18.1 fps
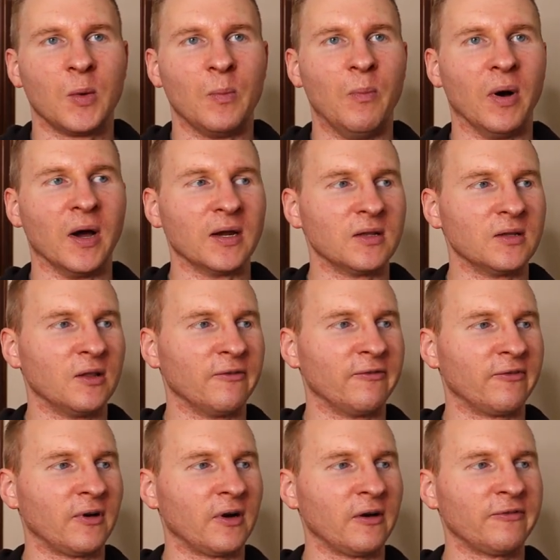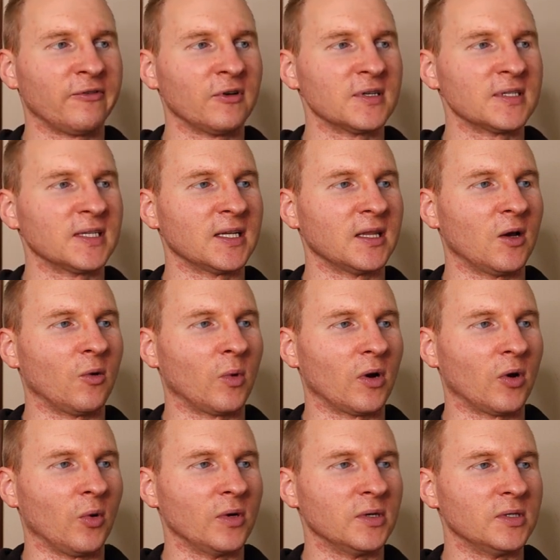But the very first thing that
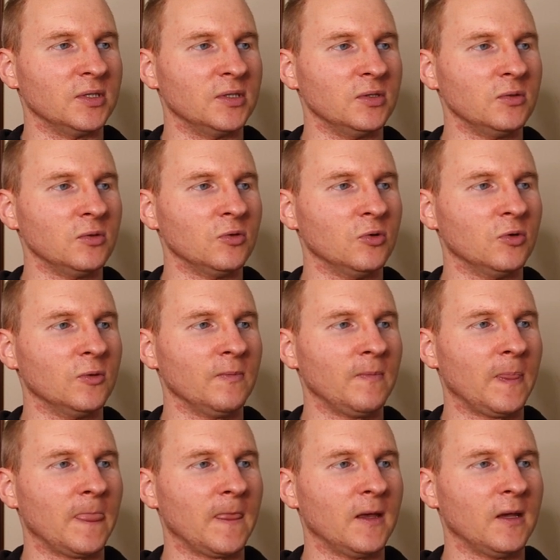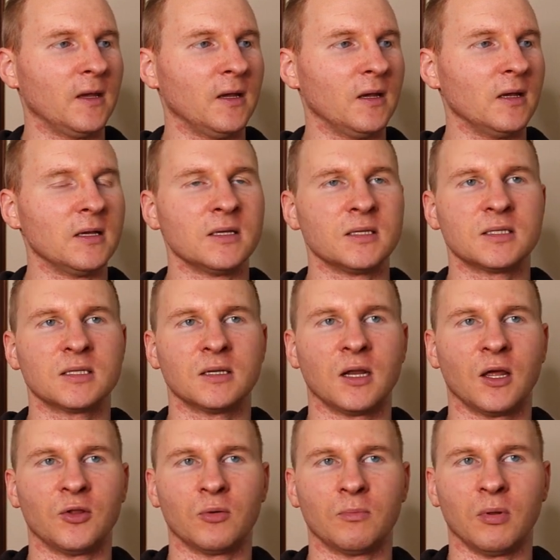we're going to do is
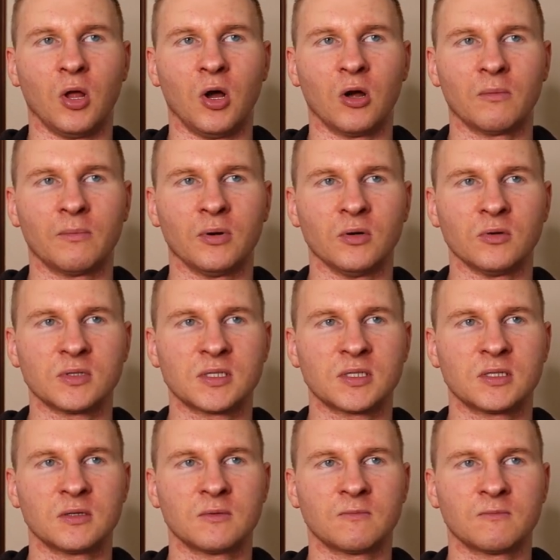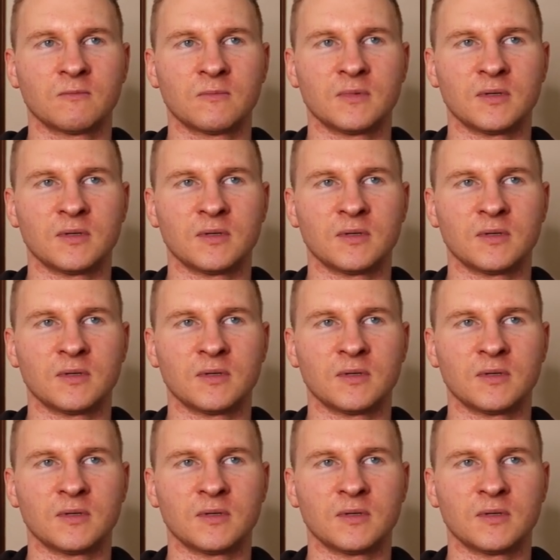another blog post.